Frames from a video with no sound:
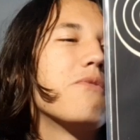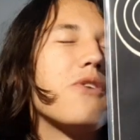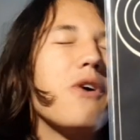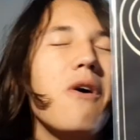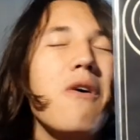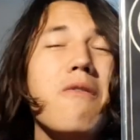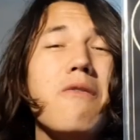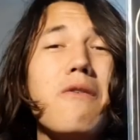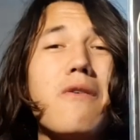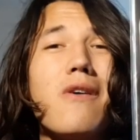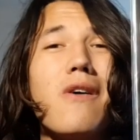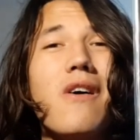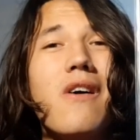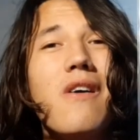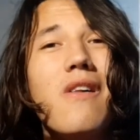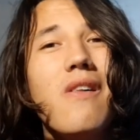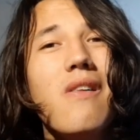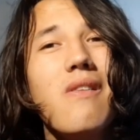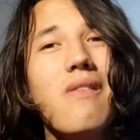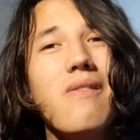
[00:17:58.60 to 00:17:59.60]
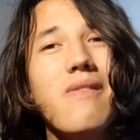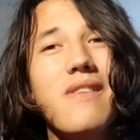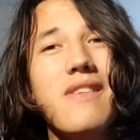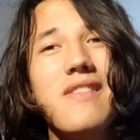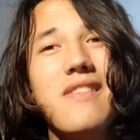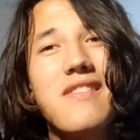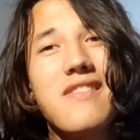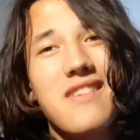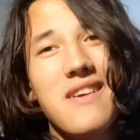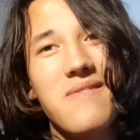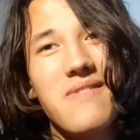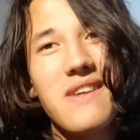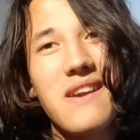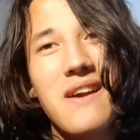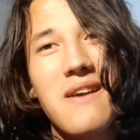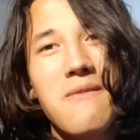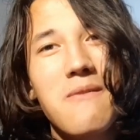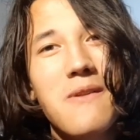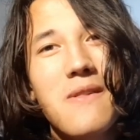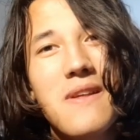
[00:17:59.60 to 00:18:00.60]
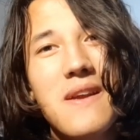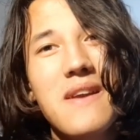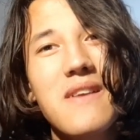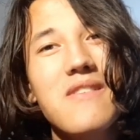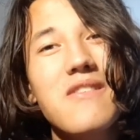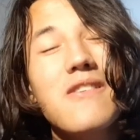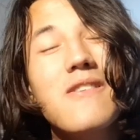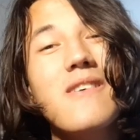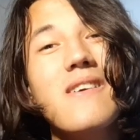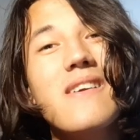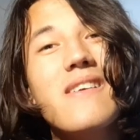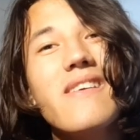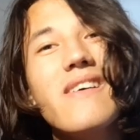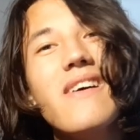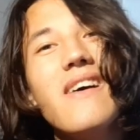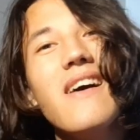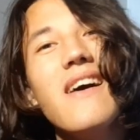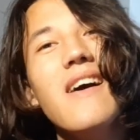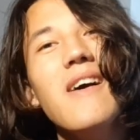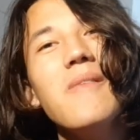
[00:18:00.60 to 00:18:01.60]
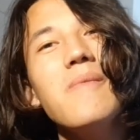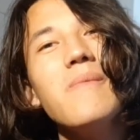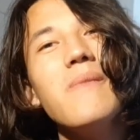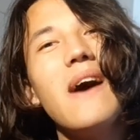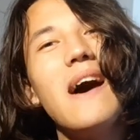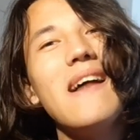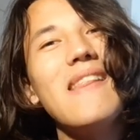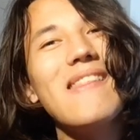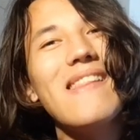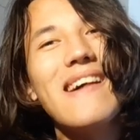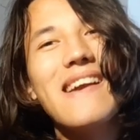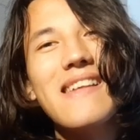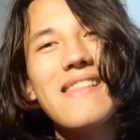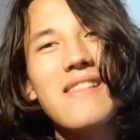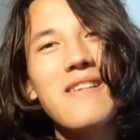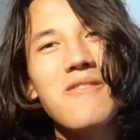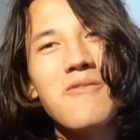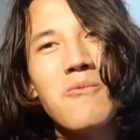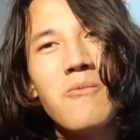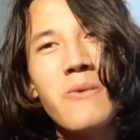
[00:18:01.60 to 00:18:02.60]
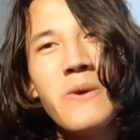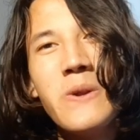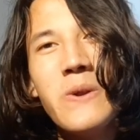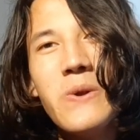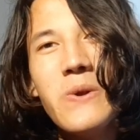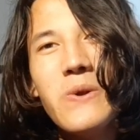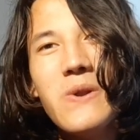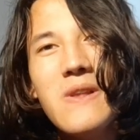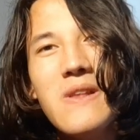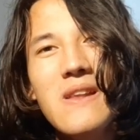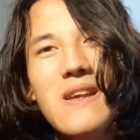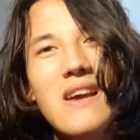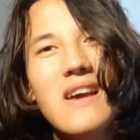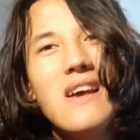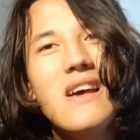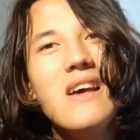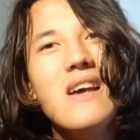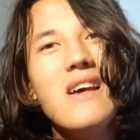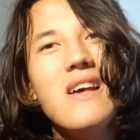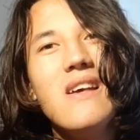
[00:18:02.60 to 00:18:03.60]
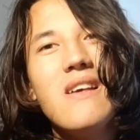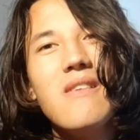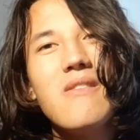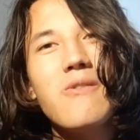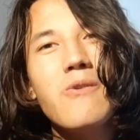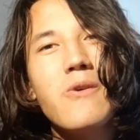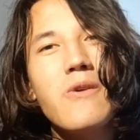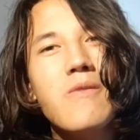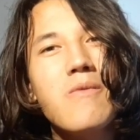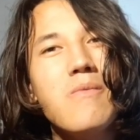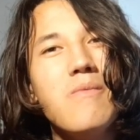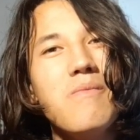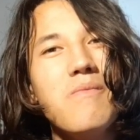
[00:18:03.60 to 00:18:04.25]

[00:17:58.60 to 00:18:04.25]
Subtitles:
Overall, this is something I really enjoy. I like this weird sort of